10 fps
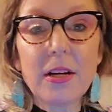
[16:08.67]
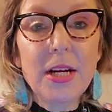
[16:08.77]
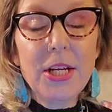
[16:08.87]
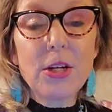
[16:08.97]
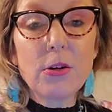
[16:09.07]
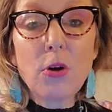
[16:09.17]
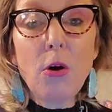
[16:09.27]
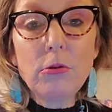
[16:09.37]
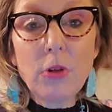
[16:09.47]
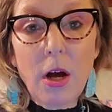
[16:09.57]
you're you're
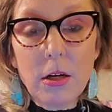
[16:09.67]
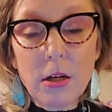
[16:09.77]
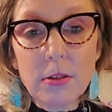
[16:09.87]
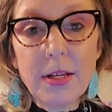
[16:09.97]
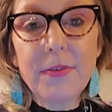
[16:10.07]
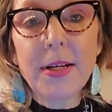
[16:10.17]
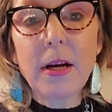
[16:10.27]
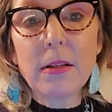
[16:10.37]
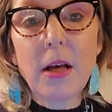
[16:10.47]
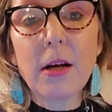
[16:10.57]
no longer living
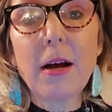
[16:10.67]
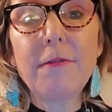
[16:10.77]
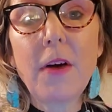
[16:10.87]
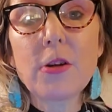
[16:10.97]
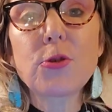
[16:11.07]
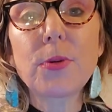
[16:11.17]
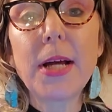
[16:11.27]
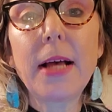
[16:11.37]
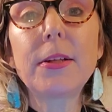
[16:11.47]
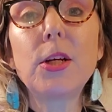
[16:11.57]
along a false
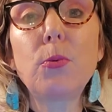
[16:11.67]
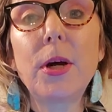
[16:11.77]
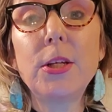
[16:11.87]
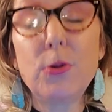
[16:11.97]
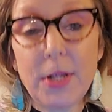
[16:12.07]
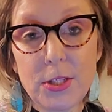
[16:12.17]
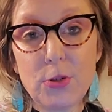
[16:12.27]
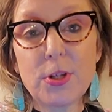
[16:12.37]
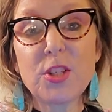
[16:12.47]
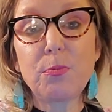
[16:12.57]
reality when you get
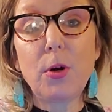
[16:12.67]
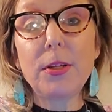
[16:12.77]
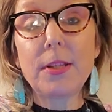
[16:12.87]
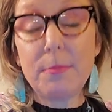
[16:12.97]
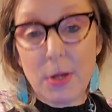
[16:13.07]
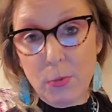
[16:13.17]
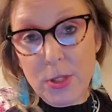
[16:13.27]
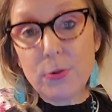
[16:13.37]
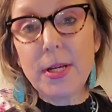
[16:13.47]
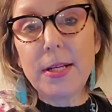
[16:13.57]
to exploit them and
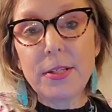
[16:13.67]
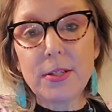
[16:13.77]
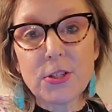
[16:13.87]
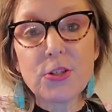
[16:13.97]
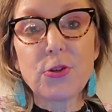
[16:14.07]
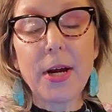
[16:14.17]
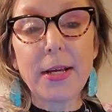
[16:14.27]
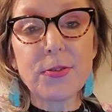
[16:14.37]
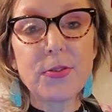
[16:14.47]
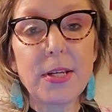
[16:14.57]
when you get in your
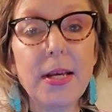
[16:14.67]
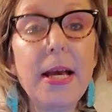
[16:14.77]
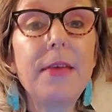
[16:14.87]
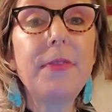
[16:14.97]
strength see